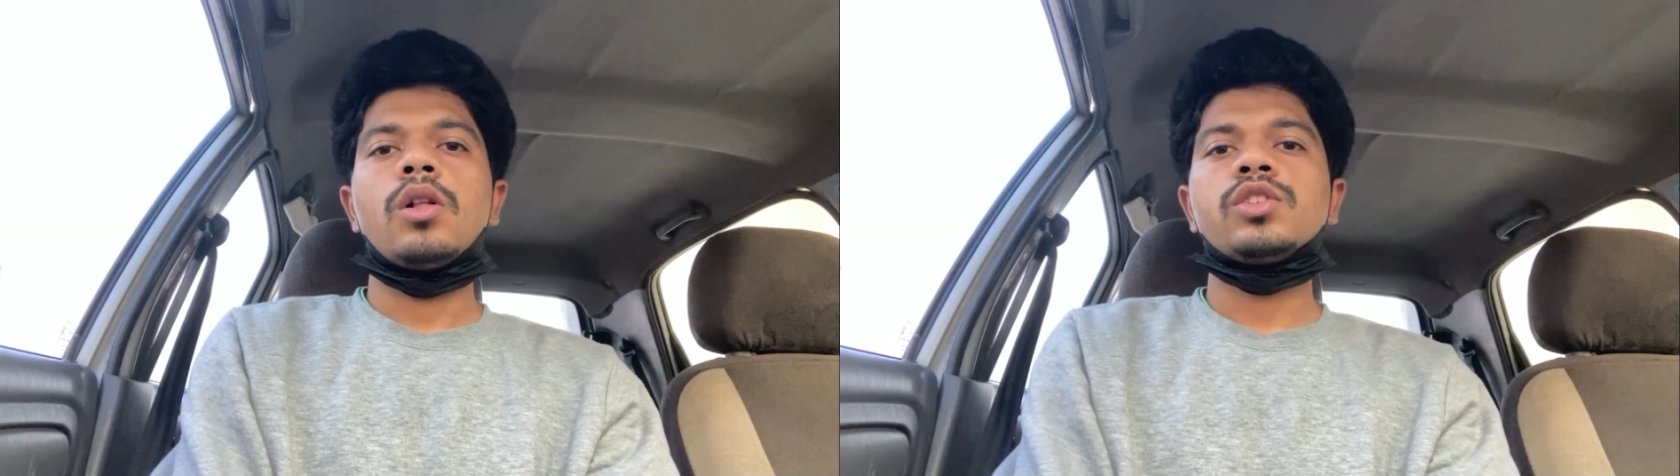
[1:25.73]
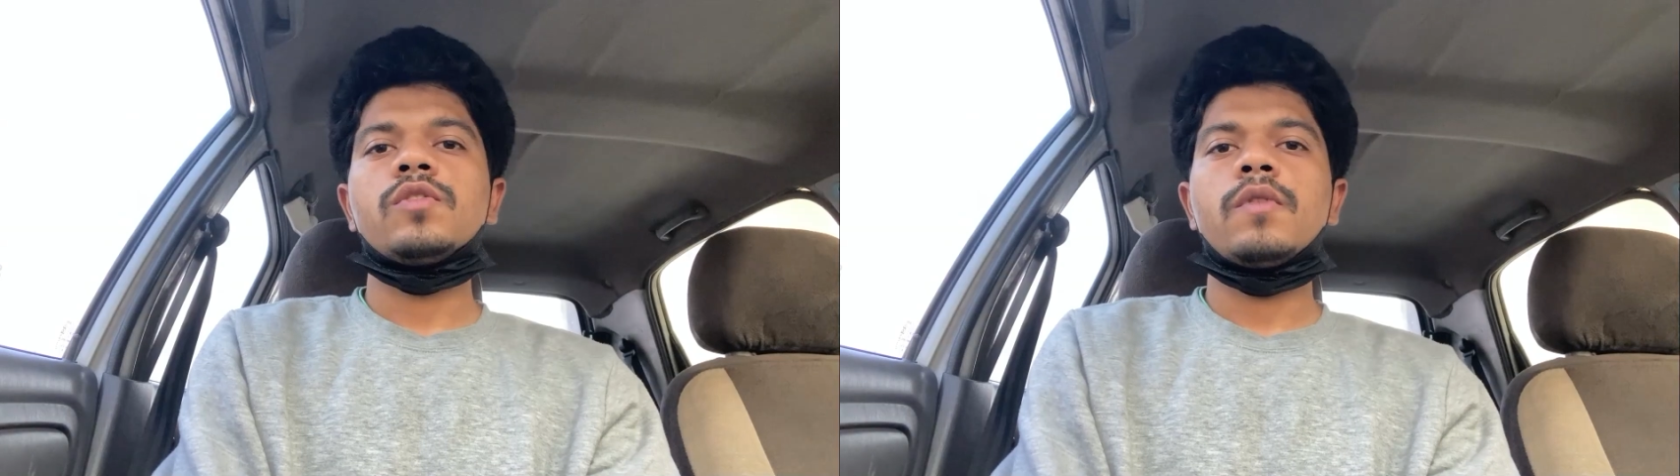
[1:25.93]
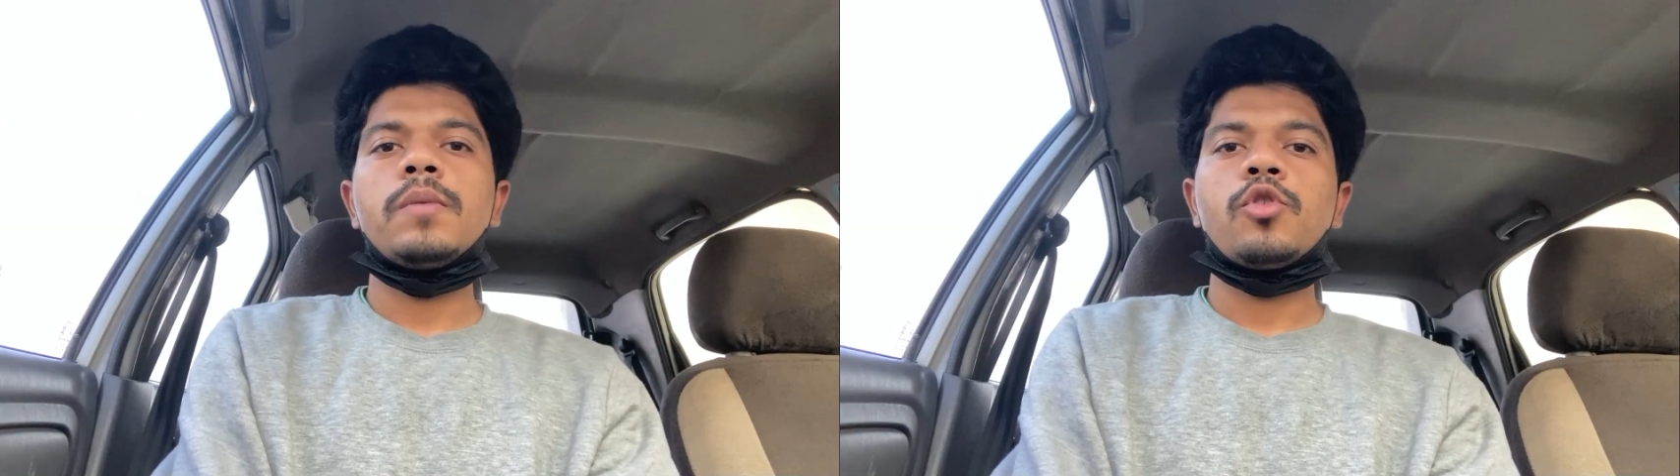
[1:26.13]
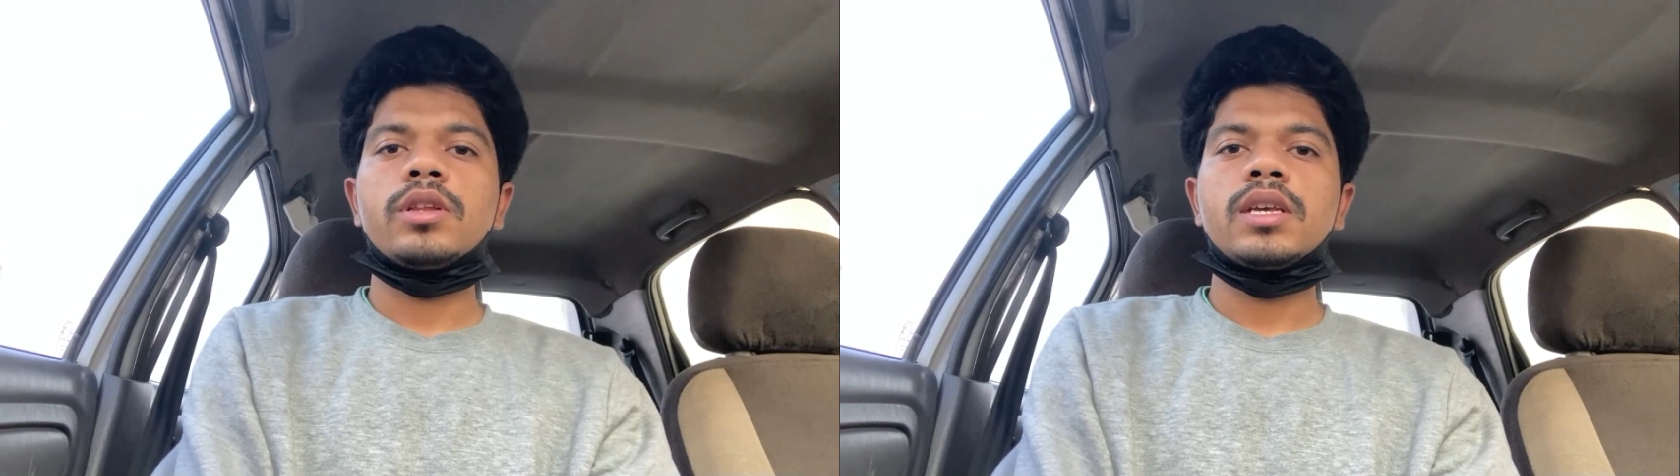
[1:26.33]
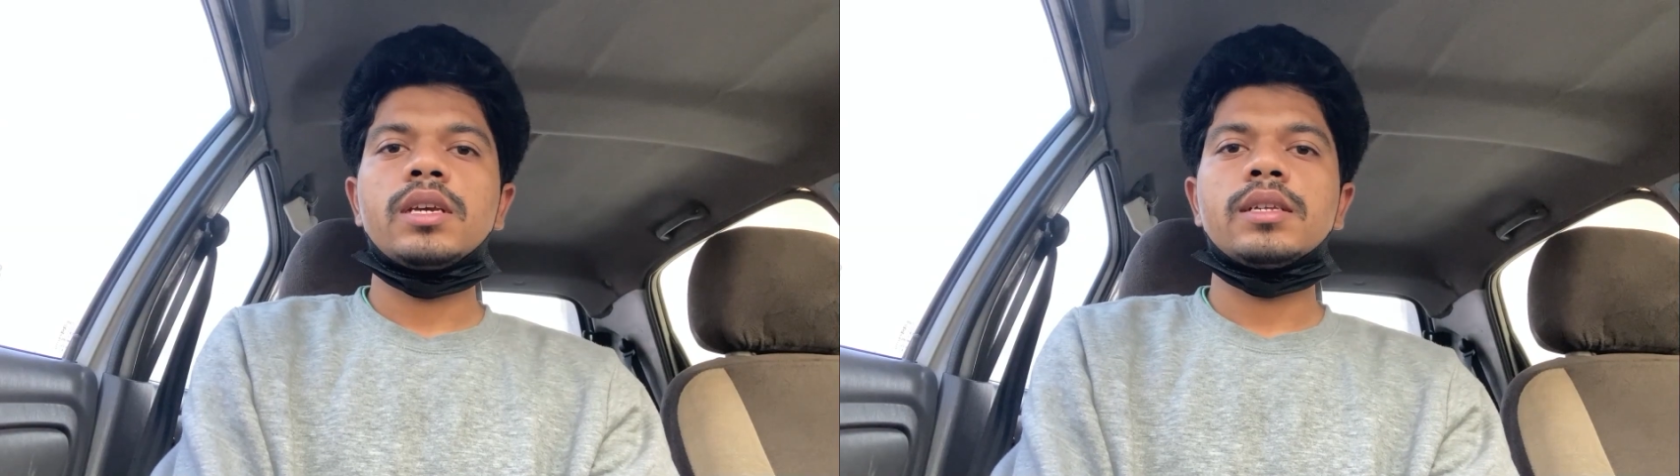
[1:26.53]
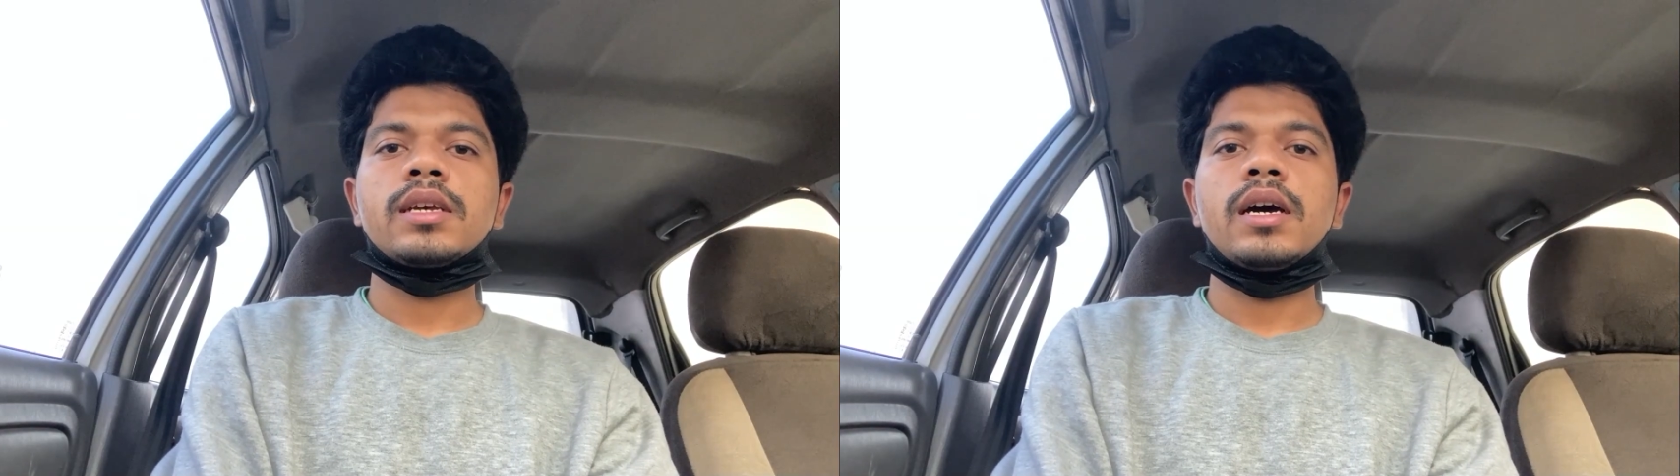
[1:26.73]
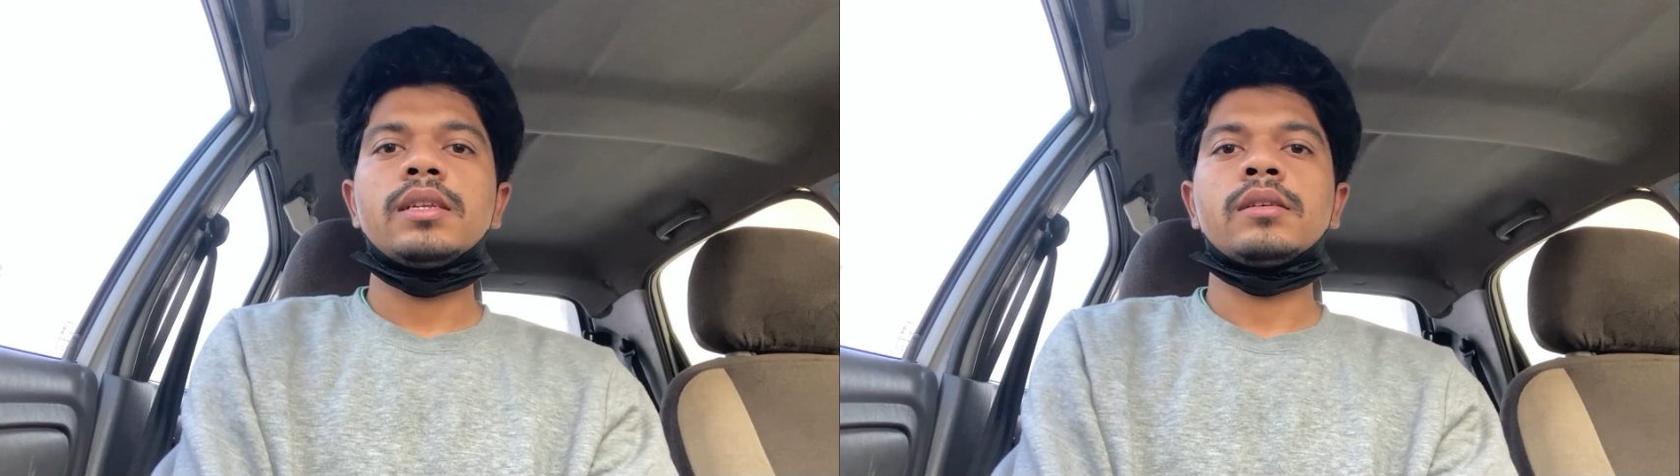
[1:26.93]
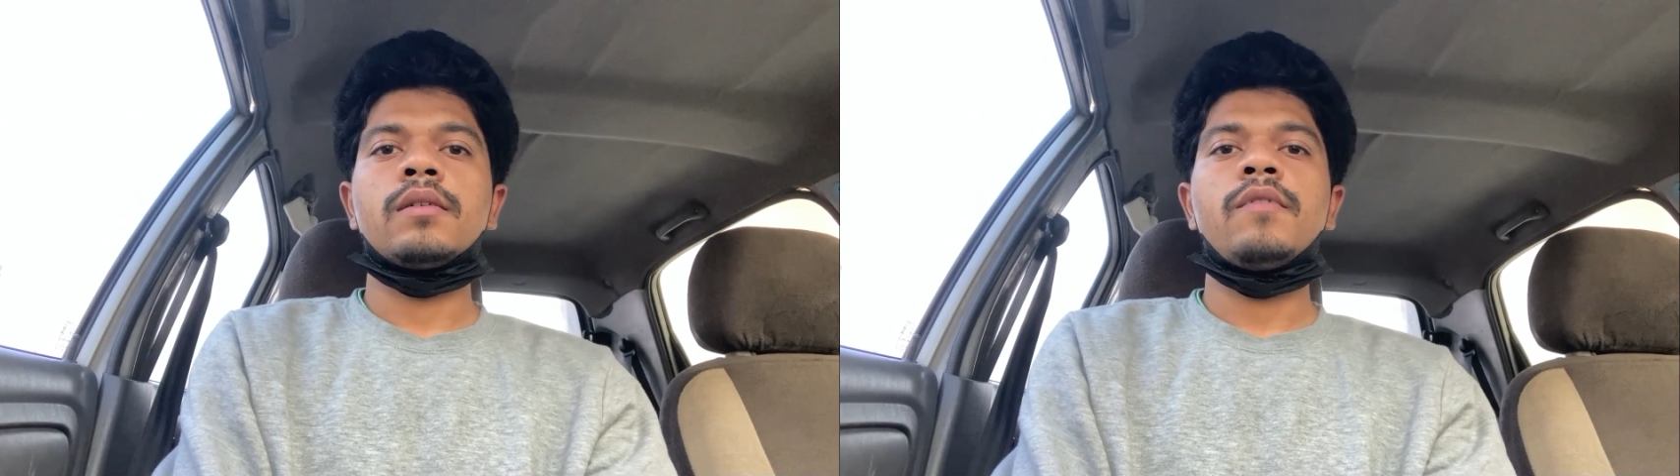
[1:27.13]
Also, one more thing is, guys,